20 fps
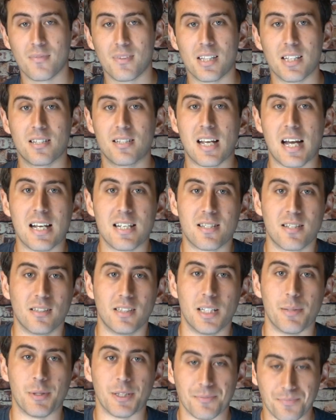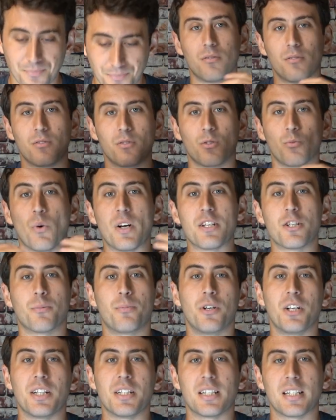the sky's the limit. When you're
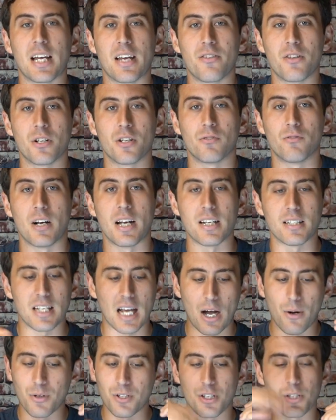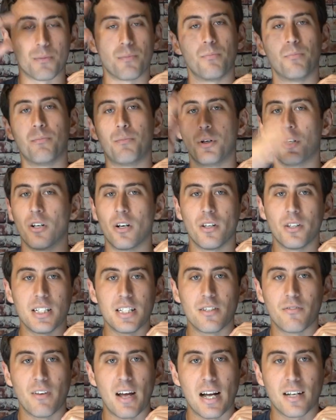putting together your rates, I would just put all
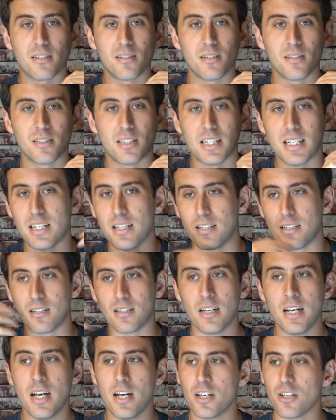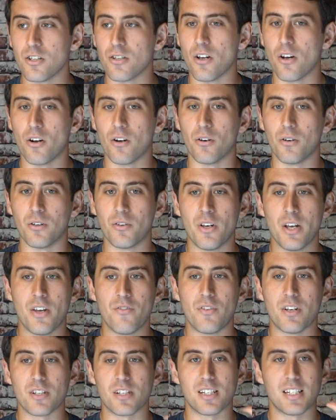these factors in.
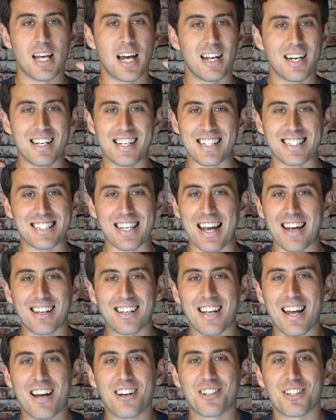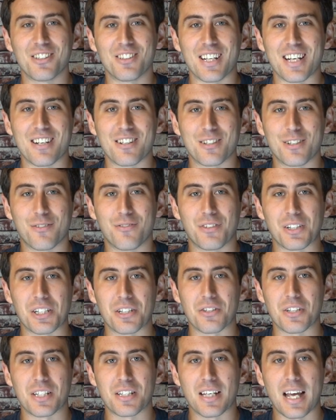There's not an exact calculator to
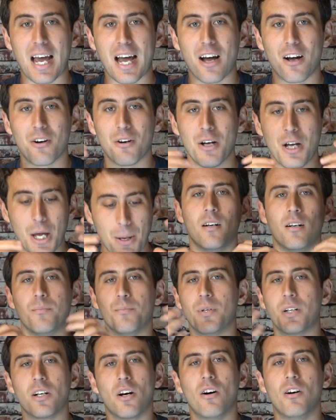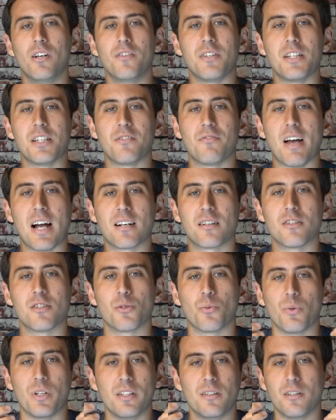figure this out. But all of these
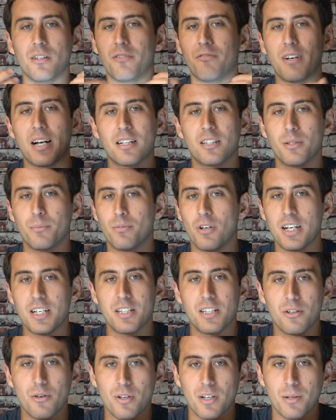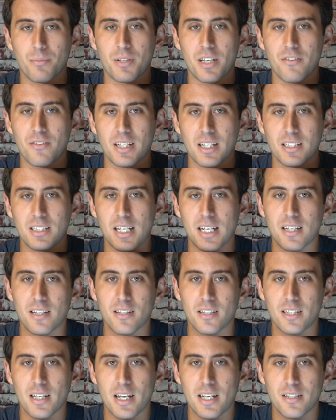factors will affect the price that you end up giving at the end of
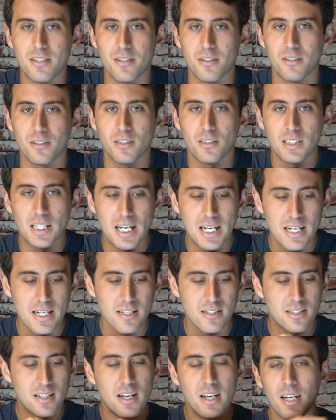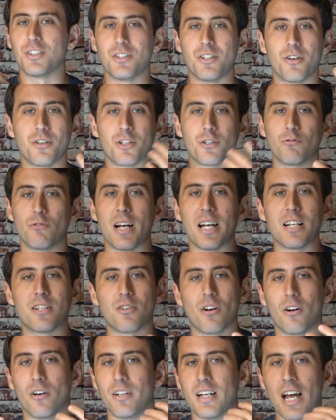the day to your clients. Your rates
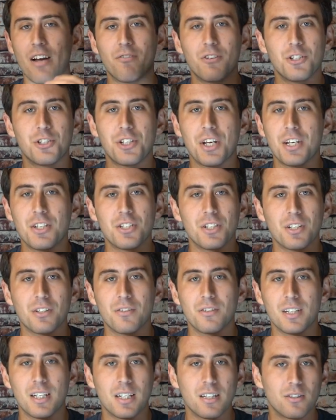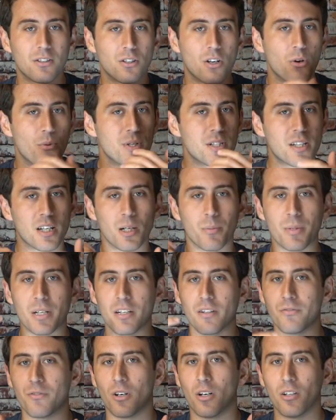are an ever-changing thing. They're always going to be
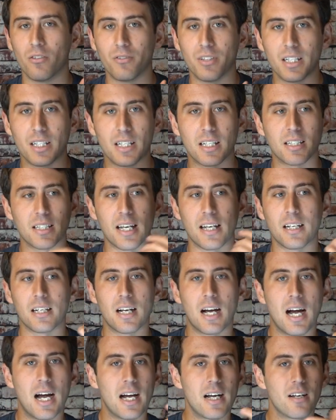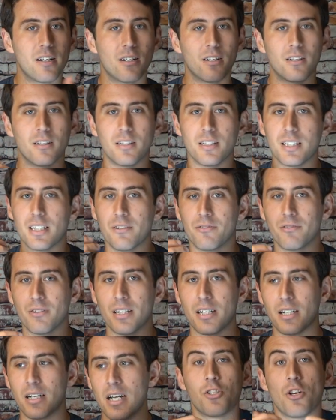evolving and getting higher and
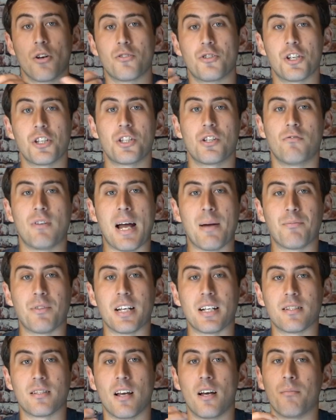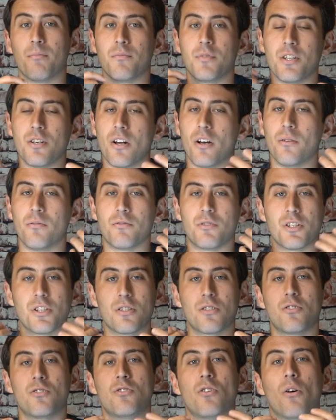different. So just to wrap things up,
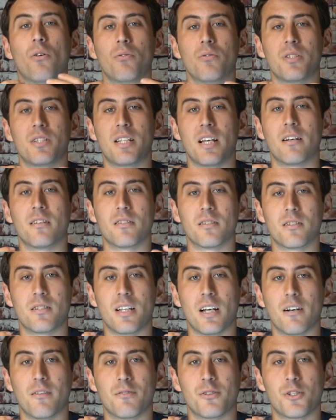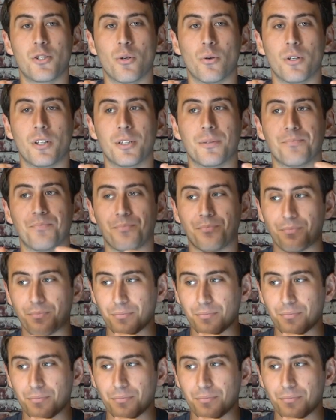just don't sell yourself short.